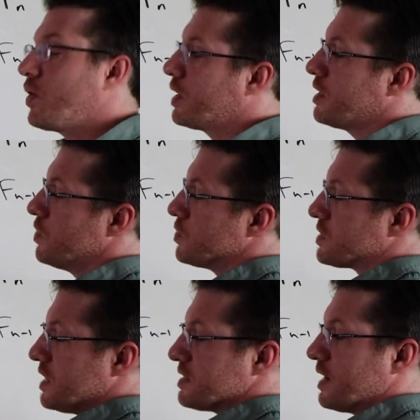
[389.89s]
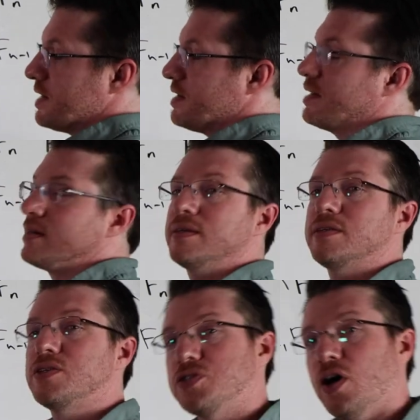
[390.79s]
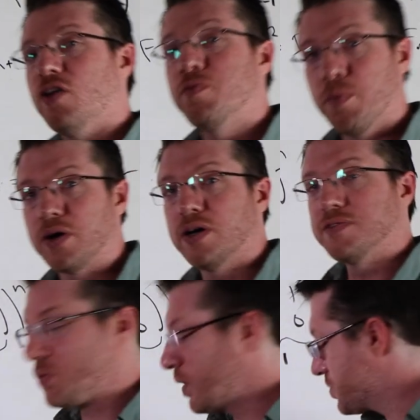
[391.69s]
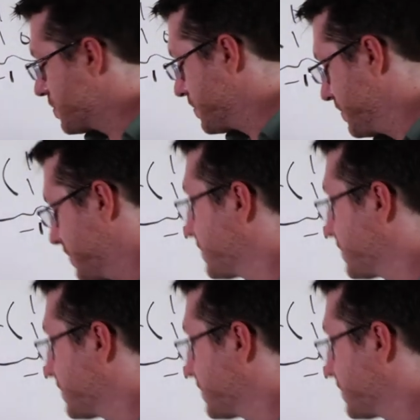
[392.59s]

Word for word: we're going to use this idea to solve Markov's equation.